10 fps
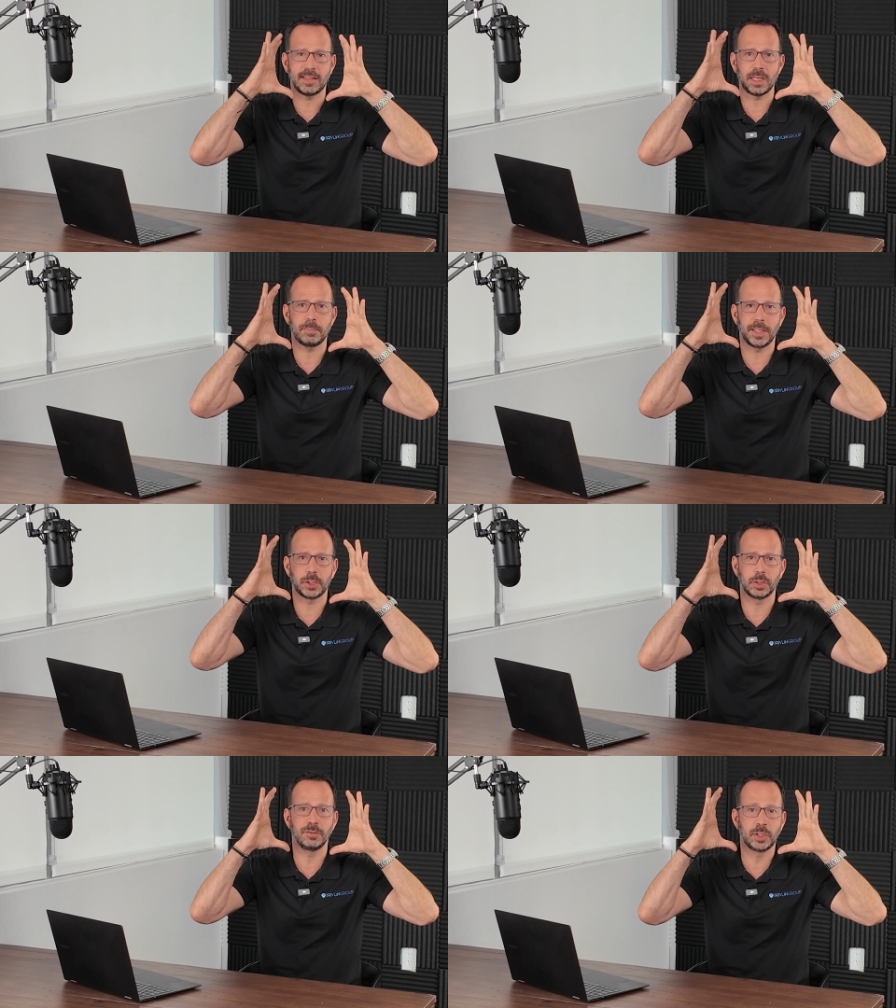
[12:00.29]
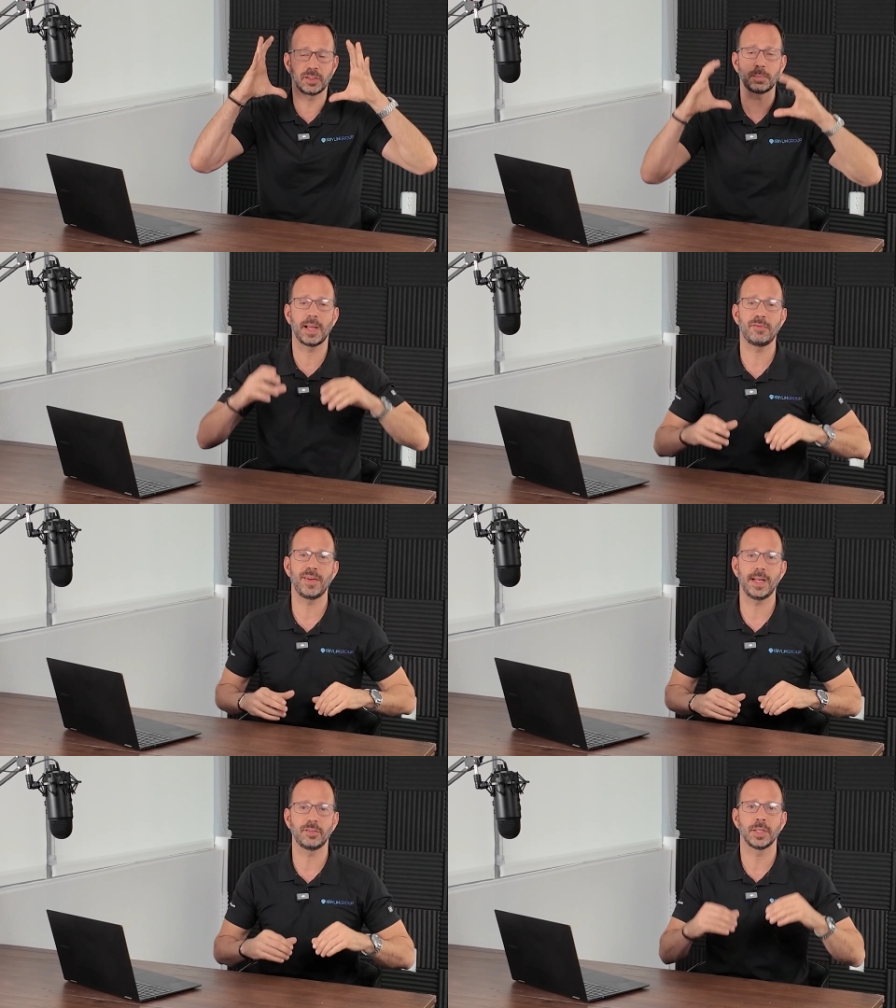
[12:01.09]
could take a picture of just my
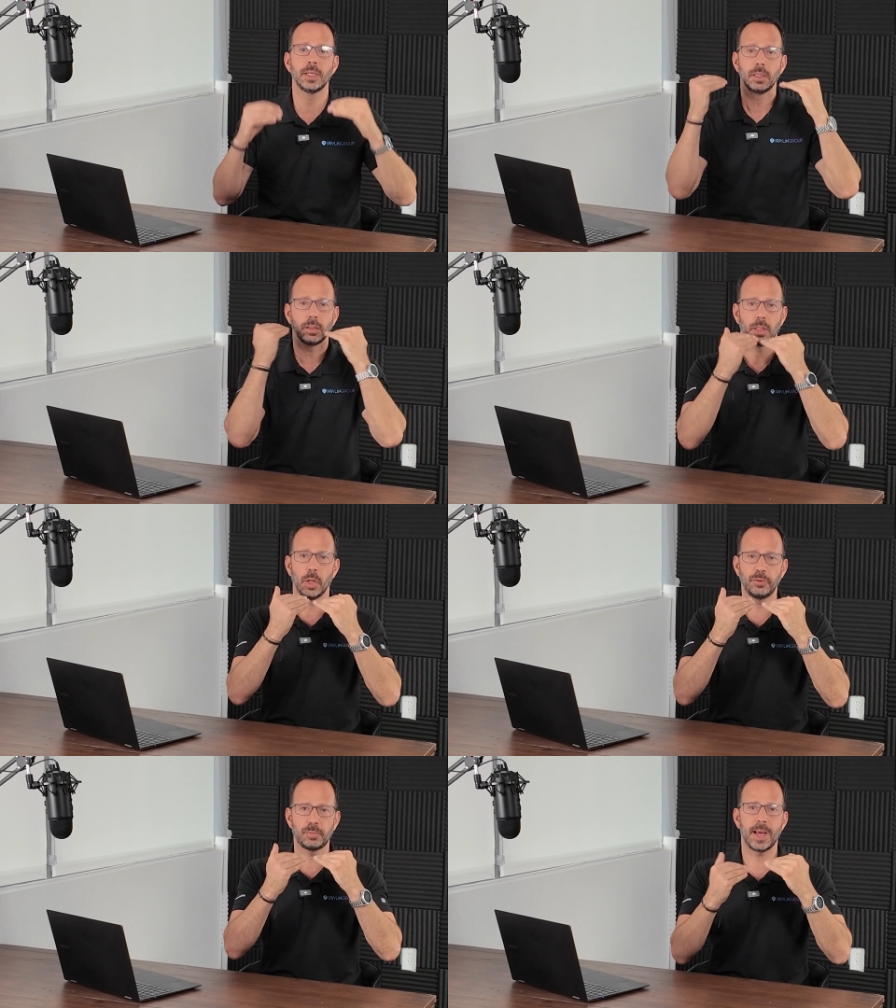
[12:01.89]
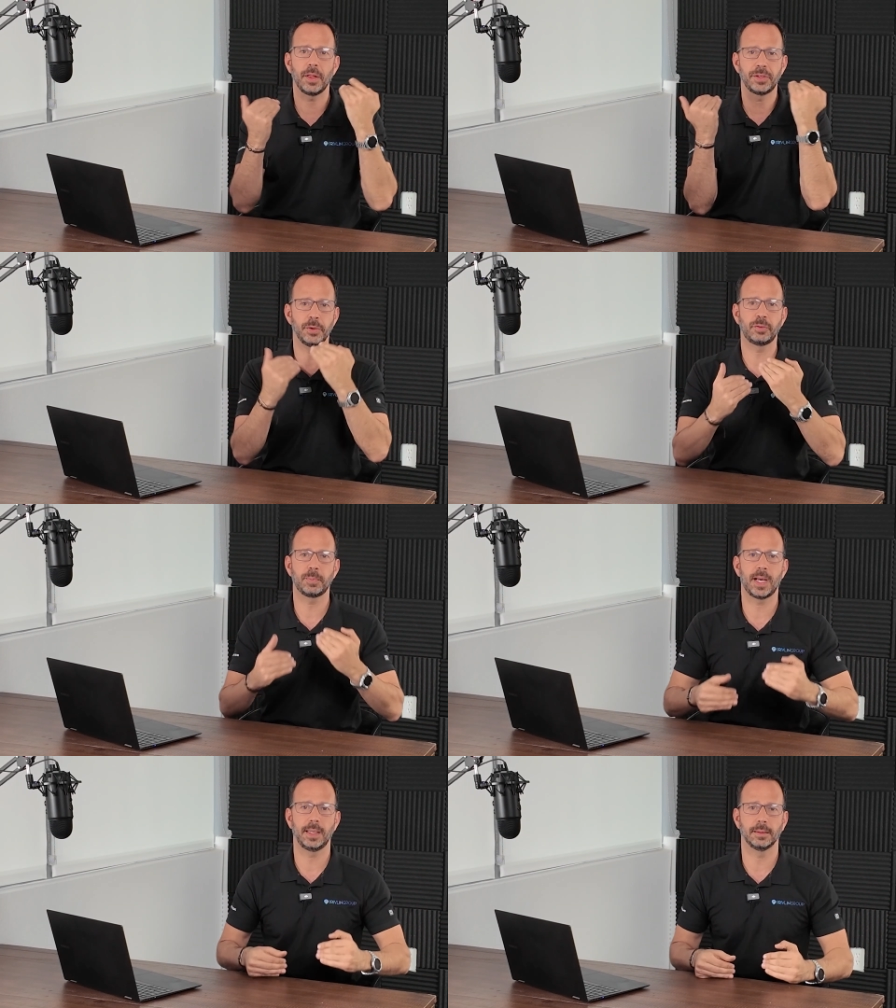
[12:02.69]
face, closed mouth, no
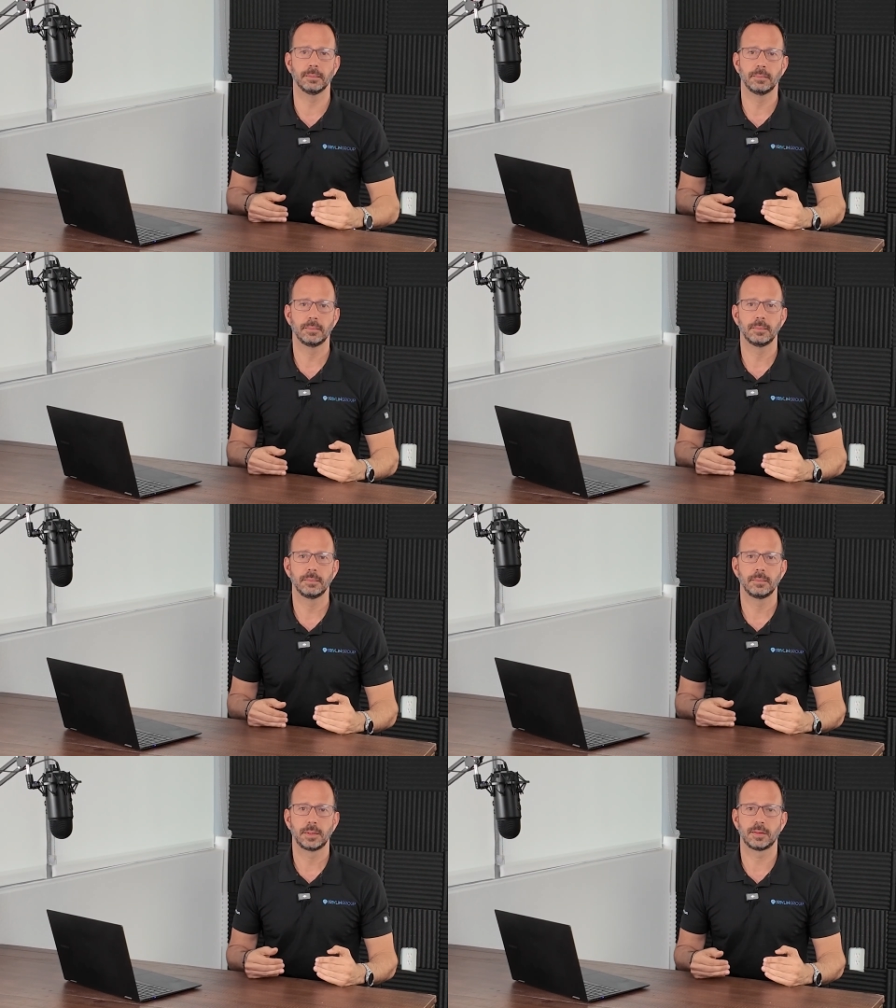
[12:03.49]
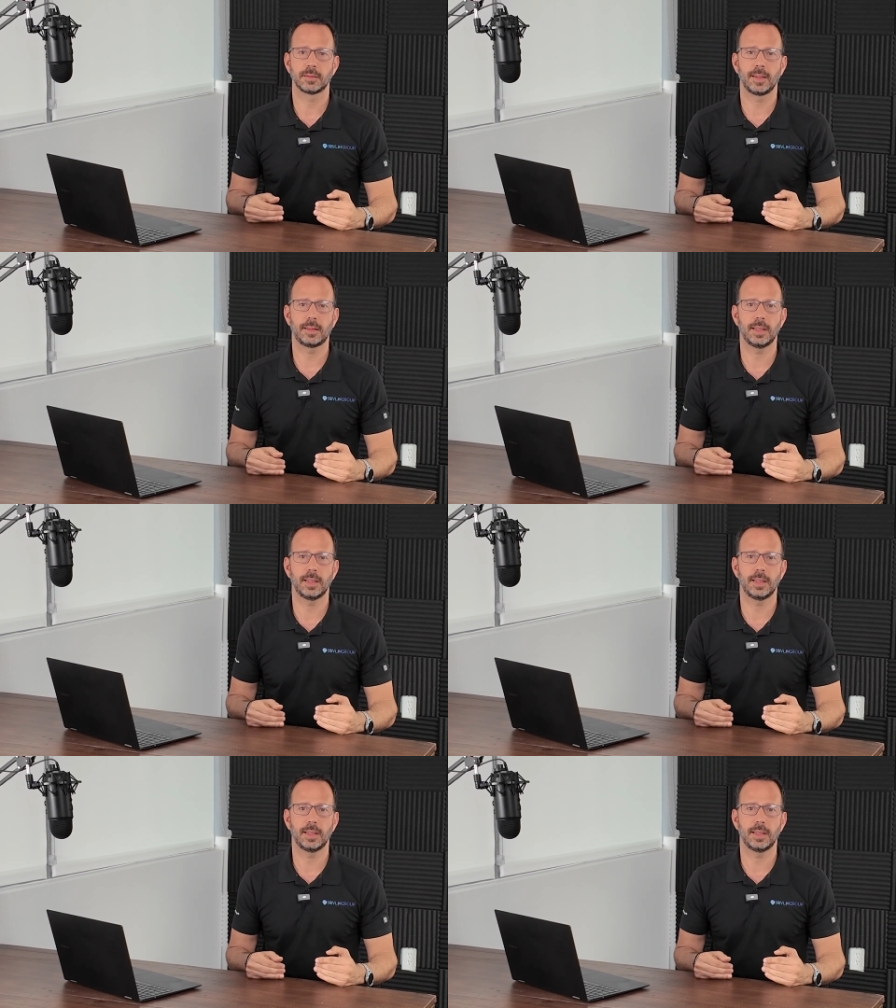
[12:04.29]
smile, just like